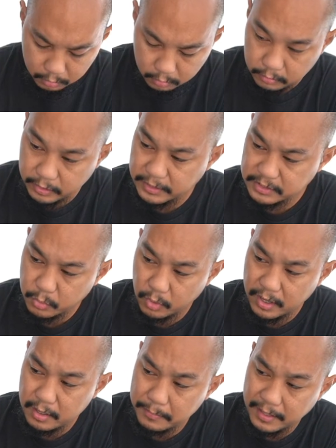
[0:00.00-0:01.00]
Okay, so we're
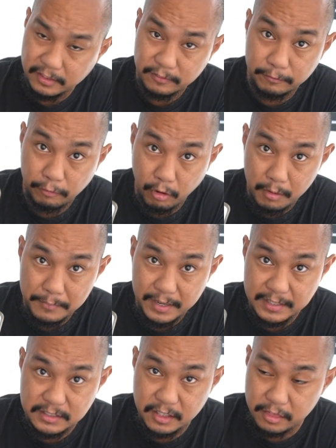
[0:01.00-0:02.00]
at about 4
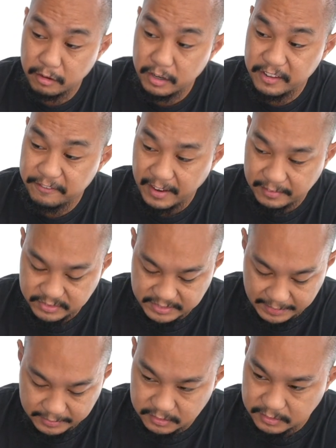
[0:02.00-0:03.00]
minutes 35
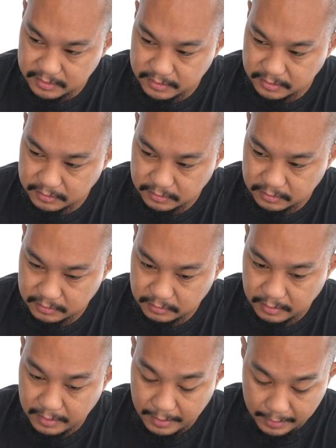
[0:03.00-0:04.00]
seconds,
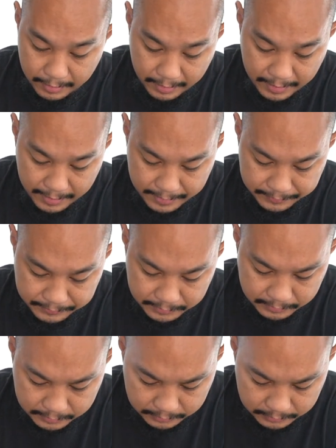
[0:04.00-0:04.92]
and